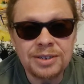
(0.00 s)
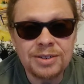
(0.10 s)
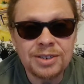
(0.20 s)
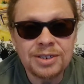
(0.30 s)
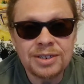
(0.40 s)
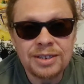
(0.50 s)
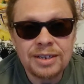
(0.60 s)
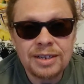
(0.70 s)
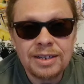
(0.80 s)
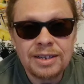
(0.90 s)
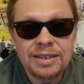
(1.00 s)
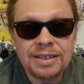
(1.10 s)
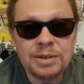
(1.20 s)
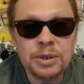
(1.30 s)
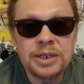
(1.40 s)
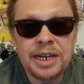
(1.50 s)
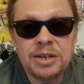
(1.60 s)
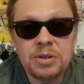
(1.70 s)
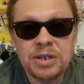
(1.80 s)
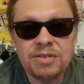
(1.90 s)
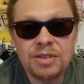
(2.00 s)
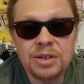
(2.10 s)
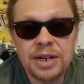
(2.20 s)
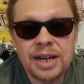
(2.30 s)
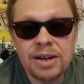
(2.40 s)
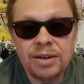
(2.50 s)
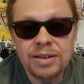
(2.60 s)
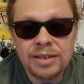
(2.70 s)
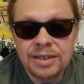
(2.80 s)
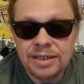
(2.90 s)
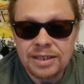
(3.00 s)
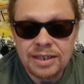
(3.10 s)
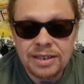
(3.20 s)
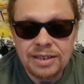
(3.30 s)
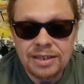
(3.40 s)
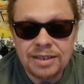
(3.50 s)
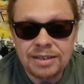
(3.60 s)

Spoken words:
just see what naturally flowed out. And